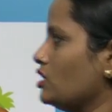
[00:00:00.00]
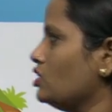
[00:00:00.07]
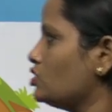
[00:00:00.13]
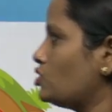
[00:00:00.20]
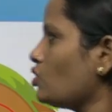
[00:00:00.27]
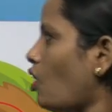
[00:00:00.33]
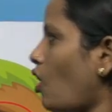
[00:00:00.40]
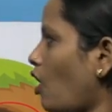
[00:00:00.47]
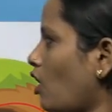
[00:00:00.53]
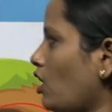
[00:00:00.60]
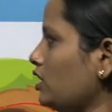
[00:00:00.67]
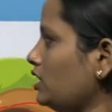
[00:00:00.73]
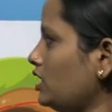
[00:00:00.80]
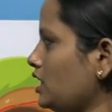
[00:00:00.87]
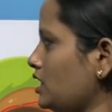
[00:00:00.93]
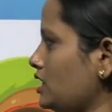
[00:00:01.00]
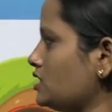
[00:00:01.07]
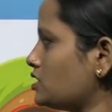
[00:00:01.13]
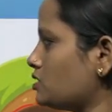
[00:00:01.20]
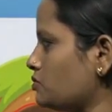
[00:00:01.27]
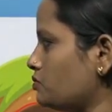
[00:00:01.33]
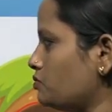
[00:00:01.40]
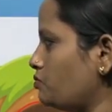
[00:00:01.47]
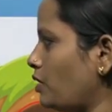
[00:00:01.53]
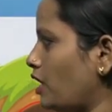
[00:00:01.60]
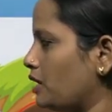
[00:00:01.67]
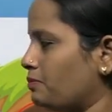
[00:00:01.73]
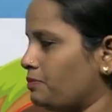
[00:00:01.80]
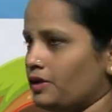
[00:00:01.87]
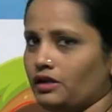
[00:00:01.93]
So all these
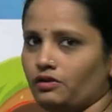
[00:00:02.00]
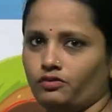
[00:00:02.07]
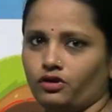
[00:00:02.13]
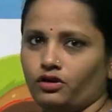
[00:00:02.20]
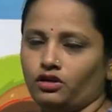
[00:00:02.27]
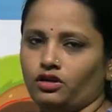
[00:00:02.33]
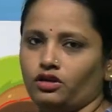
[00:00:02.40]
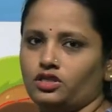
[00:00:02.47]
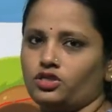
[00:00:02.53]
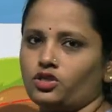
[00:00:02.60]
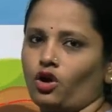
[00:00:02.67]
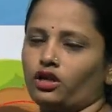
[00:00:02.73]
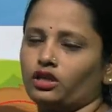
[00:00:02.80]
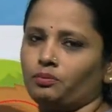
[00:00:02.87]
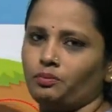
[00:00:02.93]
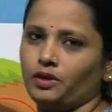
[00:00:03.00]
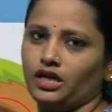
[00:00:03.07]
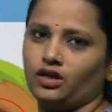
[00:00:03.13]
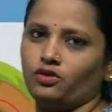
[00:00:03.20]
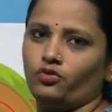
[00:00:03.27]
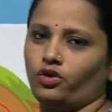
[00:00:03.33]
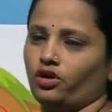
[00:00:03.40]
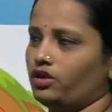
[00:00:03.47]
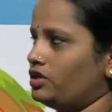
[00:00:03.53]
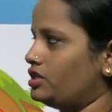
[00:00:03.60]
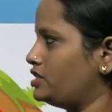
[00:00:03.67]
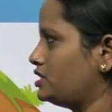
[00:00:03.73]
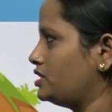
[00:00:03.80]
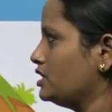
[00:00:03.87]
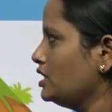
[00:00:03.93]
purple words or the pink
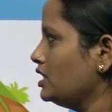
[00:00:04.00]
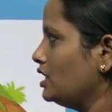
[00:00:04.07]
words